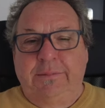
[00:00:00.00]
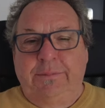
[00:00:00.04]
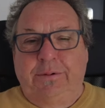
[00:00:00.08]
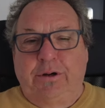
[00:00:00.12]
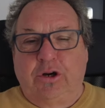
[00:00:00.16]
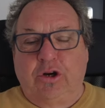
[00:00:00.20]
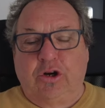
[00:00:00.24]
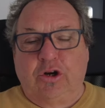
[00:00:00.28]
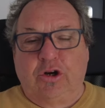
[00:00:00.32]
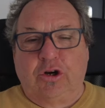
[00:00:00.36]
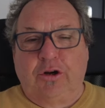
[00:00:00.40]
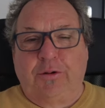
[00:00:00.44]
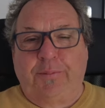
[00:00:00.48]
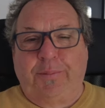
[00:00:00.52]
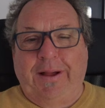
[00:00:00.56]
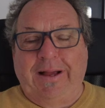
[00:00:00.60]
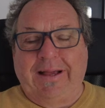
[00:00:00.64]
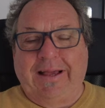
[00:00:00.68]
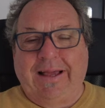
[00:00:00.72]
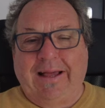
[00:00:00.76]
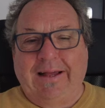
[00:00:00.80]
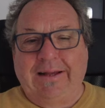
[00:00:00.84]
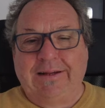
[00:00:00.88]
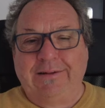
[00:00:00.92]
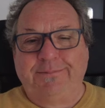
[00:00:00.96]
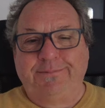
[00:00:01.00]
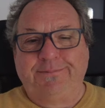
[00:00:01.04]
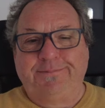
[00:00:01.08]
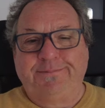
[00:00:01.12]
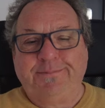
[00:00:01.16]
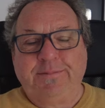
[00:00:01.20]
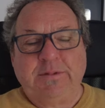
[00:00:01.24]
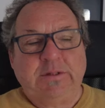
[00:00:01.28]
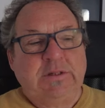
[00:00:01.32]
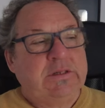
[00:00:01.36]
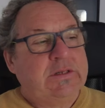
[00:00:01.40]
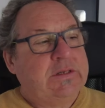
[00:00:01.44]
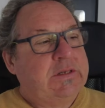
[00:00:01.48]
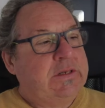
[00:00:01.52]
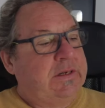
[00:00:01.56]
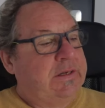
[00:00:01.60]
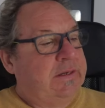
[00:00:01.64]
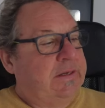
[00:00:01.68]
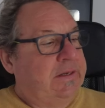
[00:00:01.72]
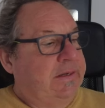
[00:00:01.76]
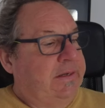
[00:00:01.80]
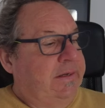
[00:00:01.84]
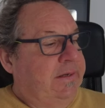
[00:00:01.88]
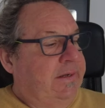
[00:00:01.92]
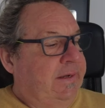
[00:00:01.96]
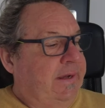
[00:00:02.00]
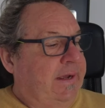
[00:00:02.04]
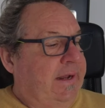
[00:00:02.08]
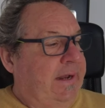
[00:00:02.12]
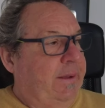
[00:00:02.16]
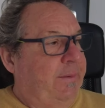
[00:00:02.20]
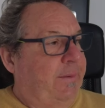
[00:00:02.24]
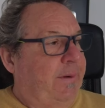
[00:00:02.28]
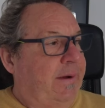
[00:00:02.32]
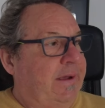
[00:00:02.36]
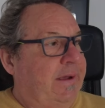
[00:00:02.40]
Oh, bugger. Anyway.